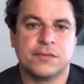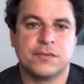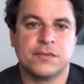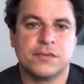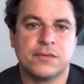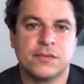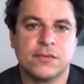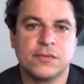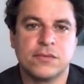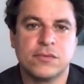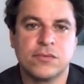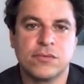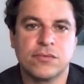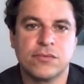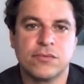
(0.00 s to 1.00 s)

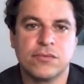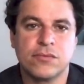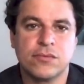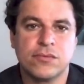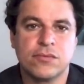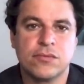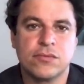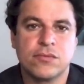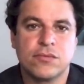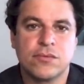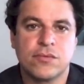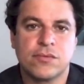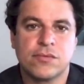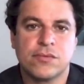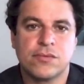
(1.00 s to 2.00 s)

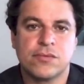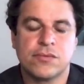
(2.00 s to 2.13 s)
(silent)